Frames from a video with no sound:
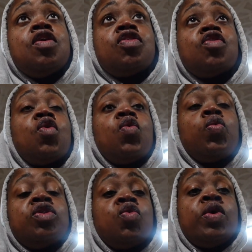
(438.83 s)
So
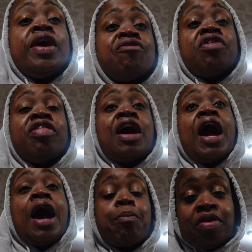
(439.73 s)
we doing everything
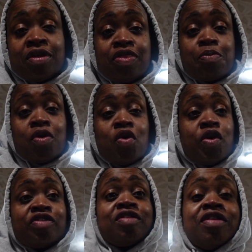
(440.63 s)
opposite the
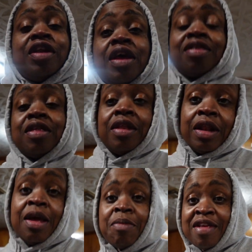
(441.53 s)
precautions. And that's
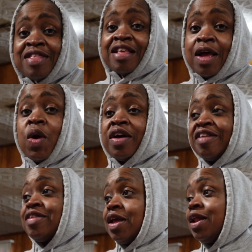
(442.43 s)
layman's. That's how I
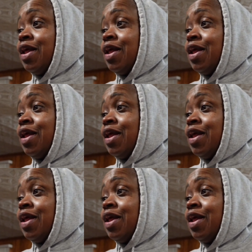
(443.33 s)
understand.